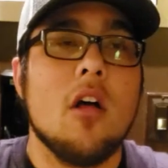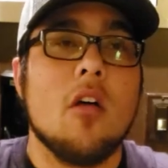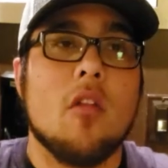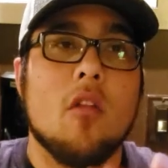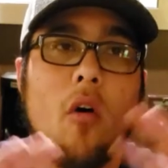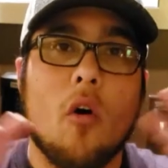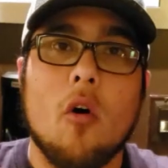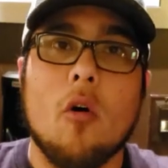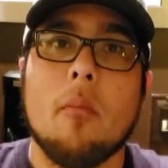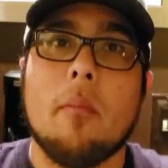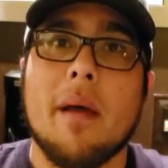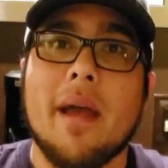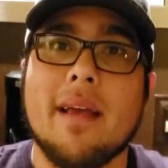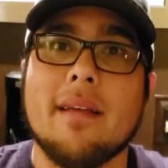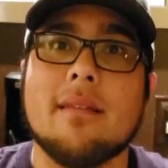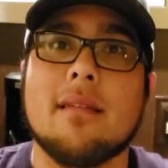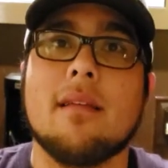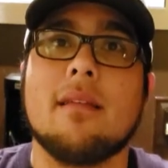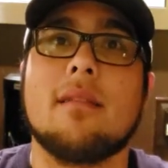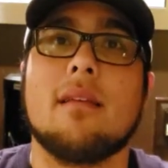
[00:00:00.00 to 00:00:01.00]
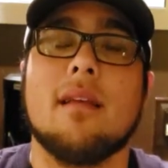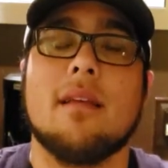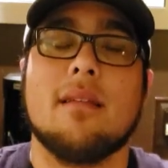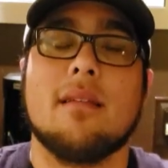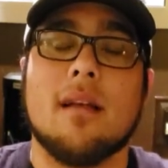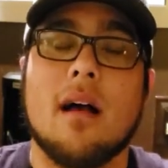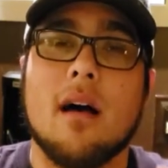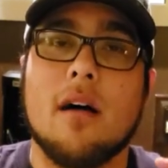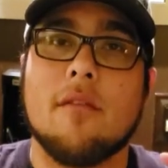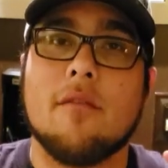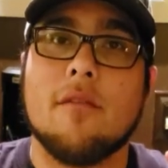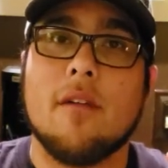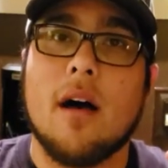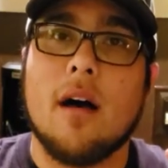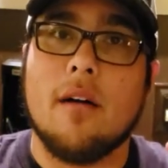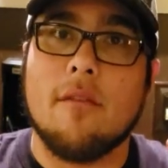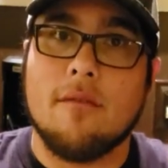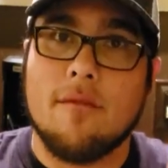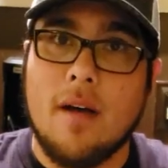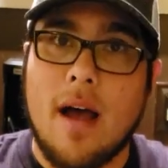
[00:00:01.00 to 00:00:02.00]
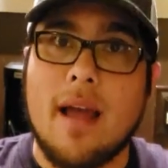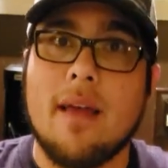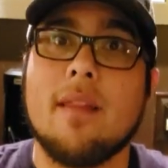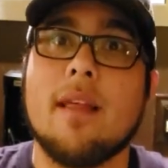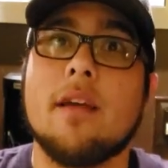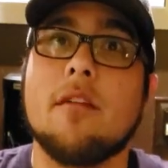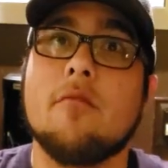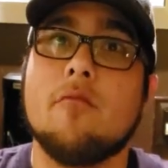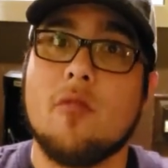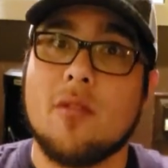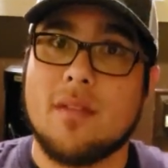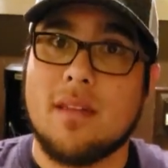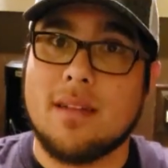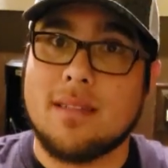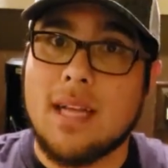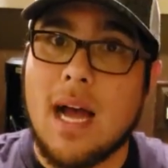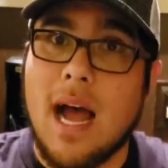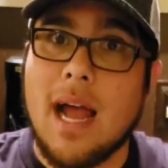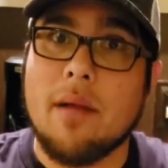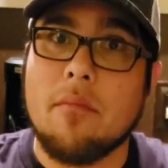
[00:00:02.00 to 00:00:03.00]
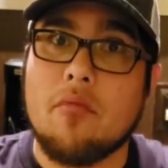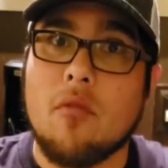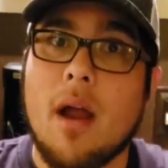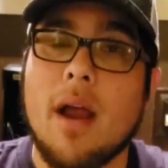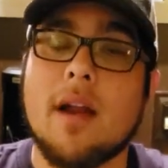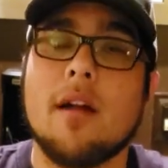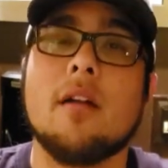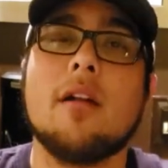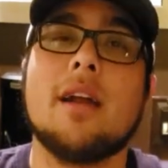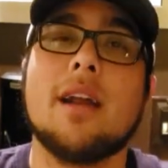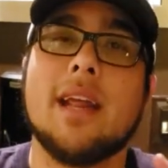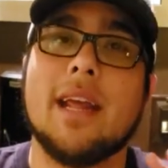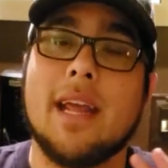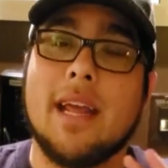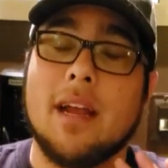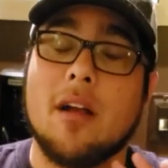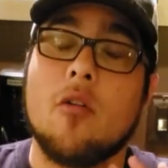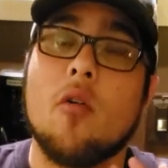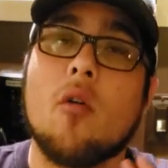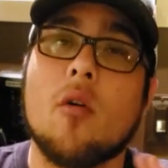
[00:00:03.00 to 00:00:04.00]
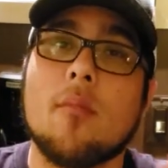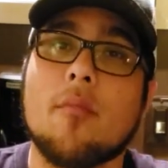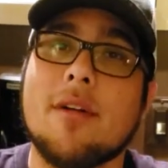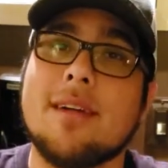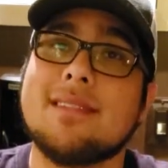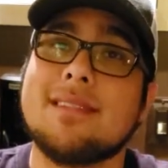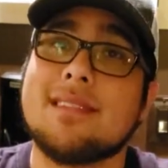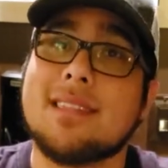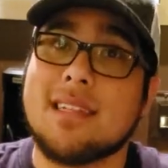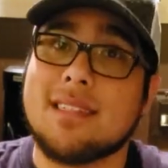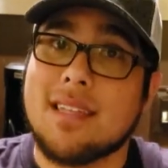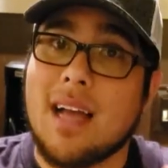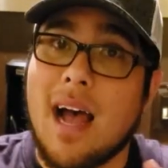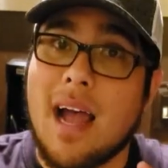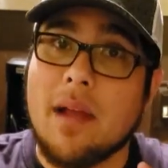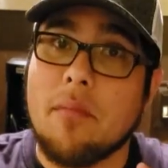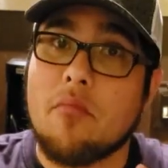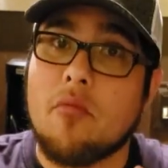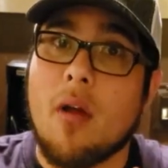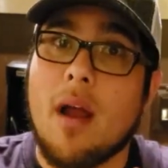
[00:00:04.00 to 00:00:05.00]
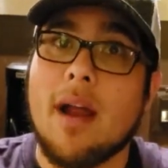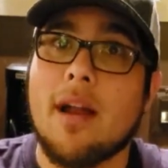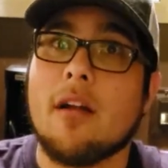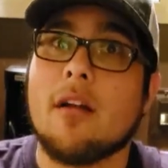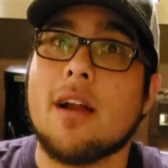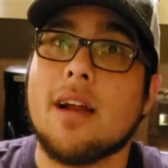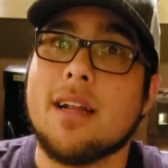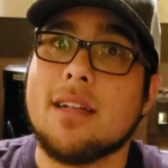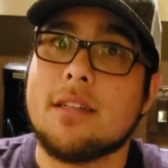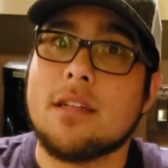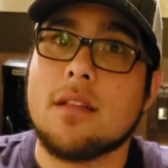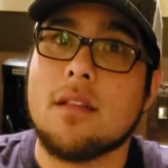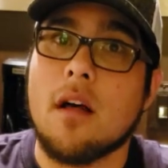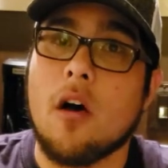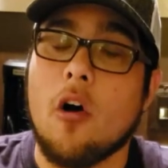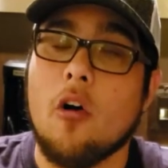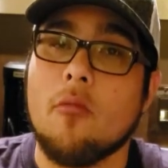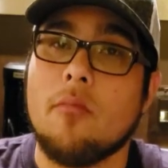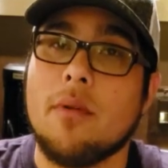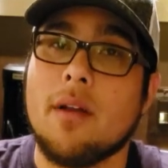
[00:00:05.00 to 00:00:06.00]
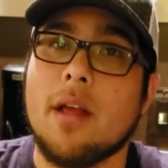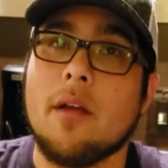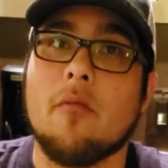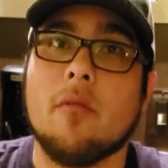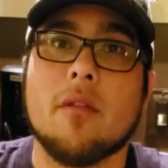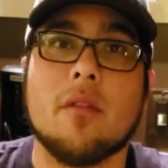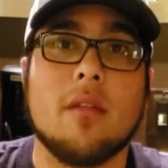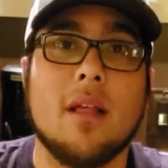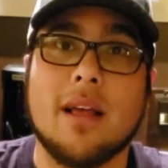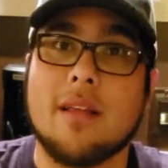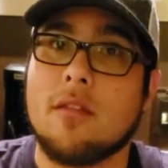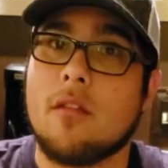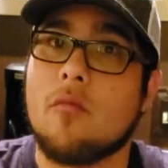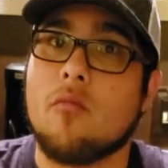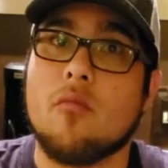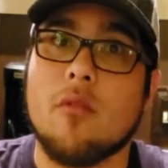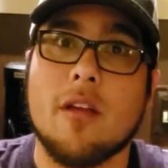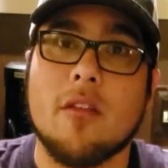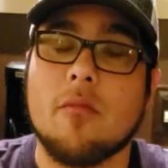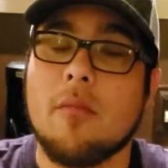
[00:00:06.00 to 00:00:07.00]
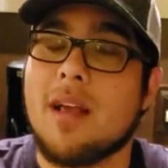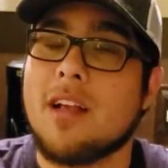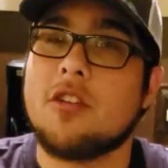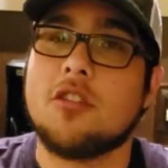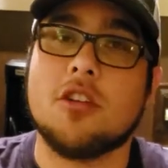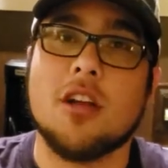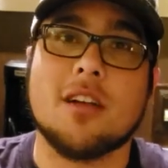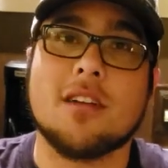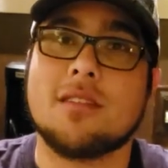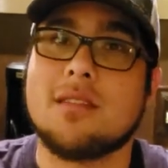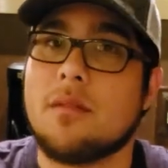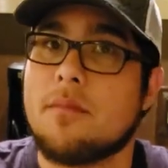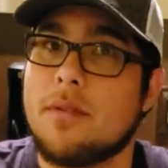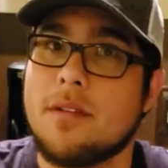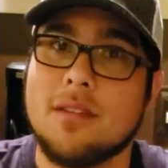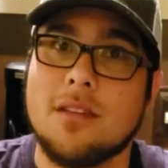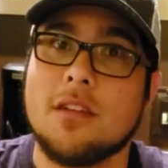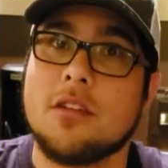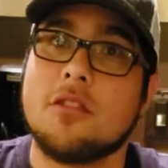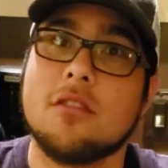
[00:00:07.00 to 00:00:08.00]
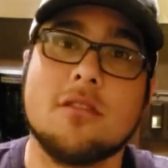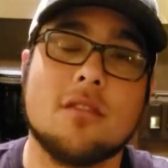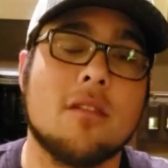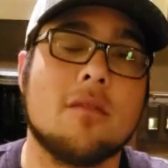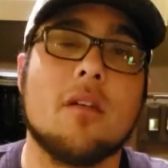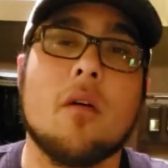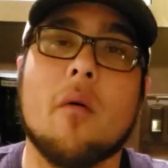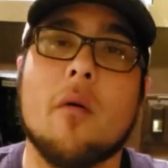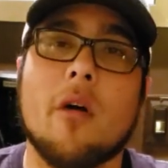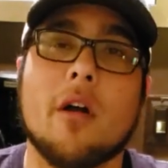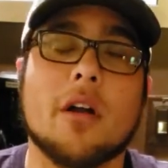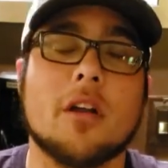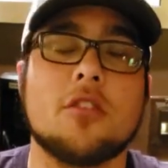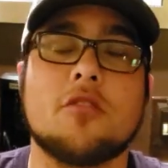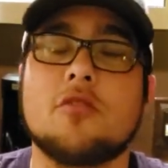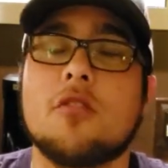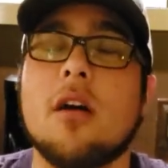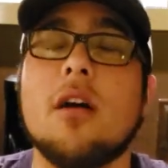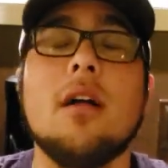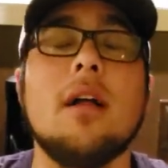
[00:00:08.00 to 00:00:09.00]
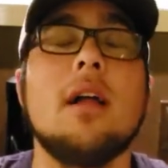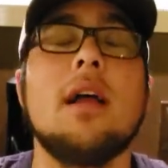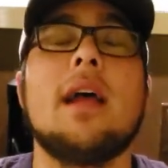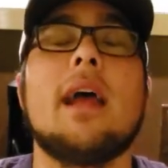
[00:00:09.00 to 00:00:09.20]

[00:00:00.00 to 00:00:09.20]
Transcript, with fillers: The whole basis is of uh, Violet with the typewriter, and he incorporates the typewriter into the opening with like the rhythmic juxtapositions of the orchestra.